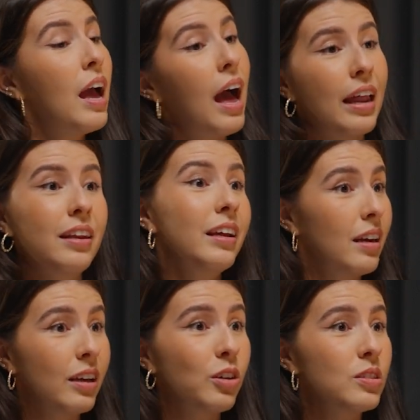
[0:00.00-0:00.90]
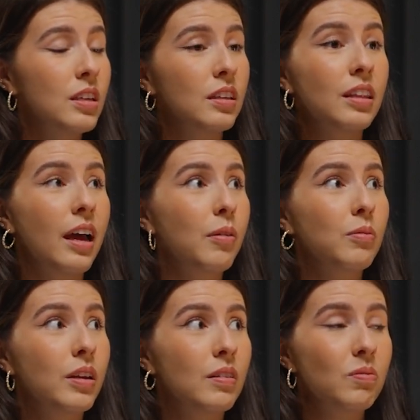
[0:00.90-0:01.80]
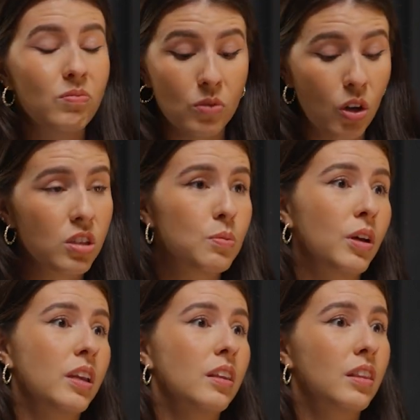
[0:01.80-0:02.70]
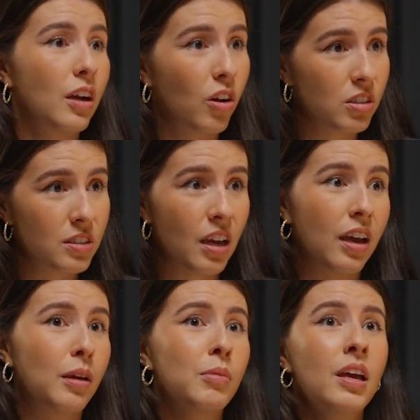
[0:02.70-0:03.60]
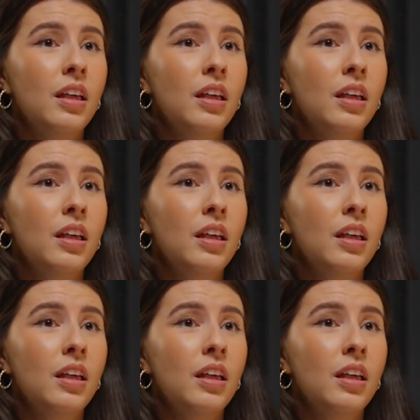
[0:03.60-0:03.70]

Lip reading: And again, like you said, that costs money, that costs time,